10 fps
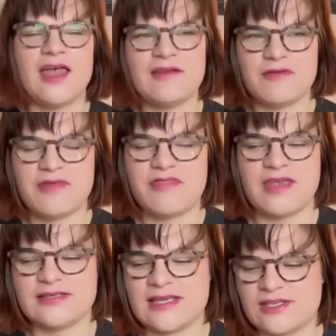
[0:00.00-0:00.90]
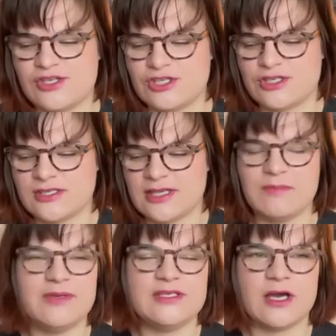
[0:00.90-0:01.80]
everything that's just
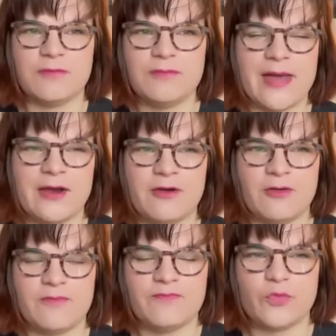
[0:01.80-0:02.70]
can be done better